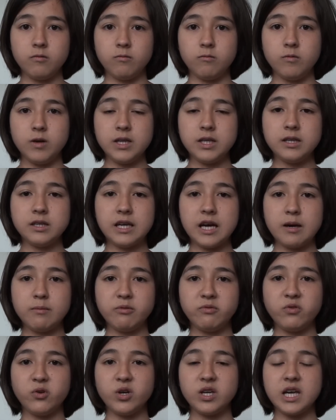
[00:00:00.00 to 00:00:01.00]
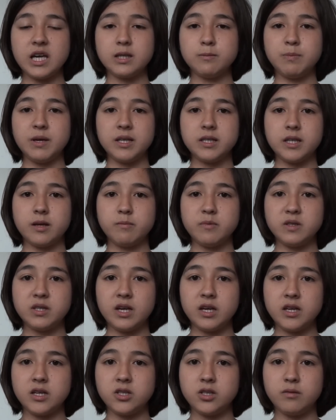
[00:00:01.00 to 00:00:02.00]
Read it now before it gets picked up and
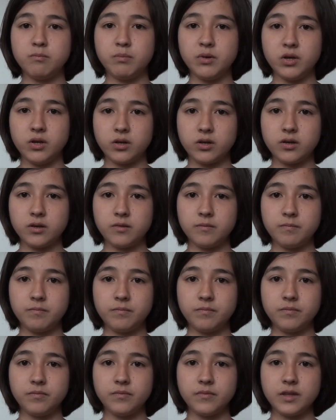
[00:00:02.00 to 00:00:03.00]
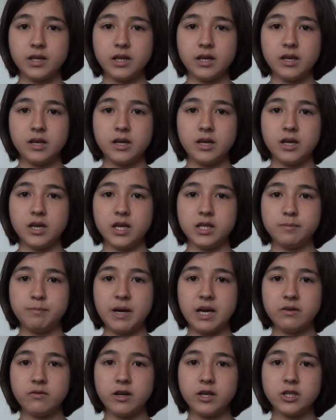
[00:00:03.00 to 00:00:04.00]
turned into a book. It's
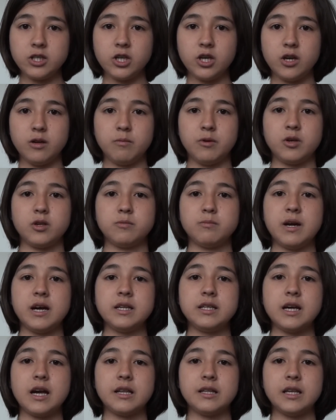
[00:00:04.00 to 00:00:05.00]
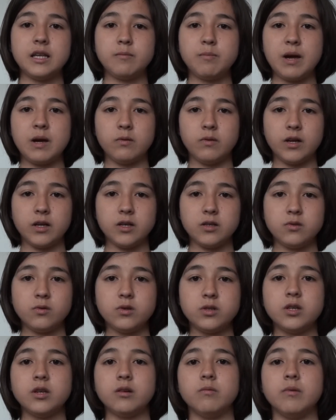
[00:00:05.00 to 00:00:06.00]
Penrake 2 because my dad, Nick Penrake, is
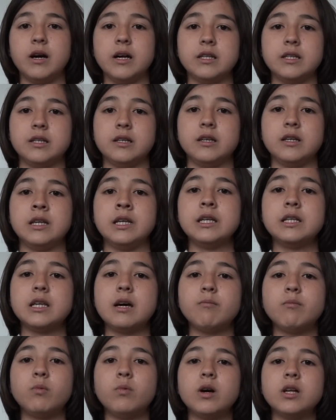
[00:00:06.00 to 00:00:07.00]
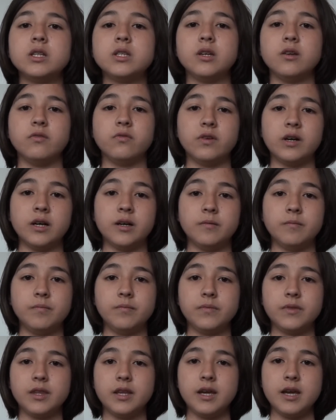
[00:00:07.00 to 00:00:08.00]
also a writer, and he's number one so far.
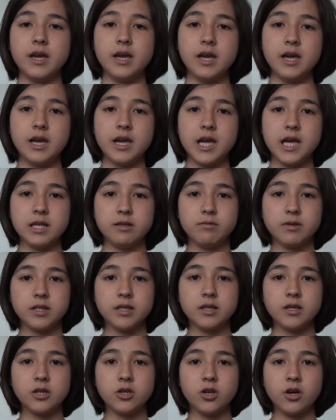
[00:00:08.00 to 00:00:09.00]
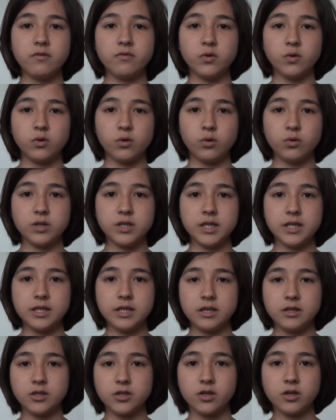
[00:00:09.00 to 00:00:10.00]
He's written a novel called Sissy
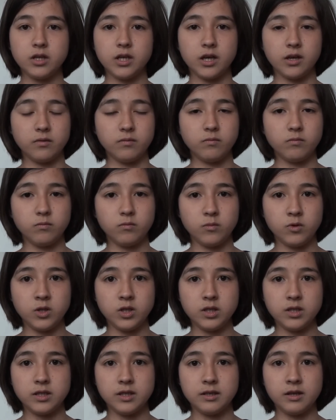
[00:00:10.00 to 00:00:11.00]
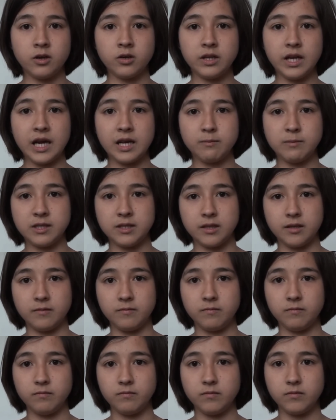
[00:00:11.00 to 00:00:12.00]
and Sonia, which is on Amazon.
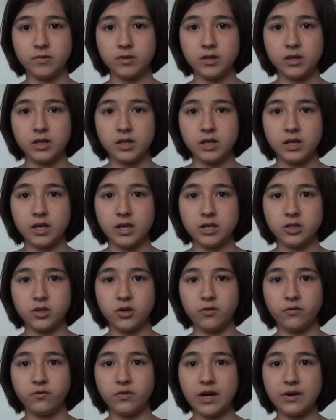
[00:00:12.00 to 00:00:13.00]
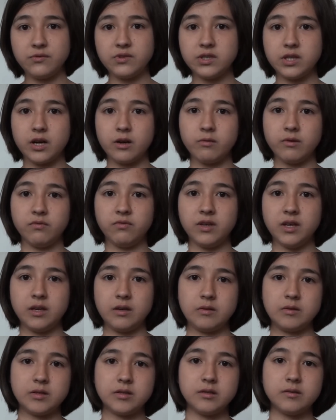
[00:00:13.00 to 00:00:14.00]
It's got 5-star
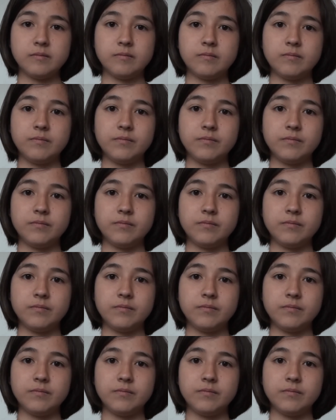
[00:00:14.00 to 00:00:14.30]
reviews.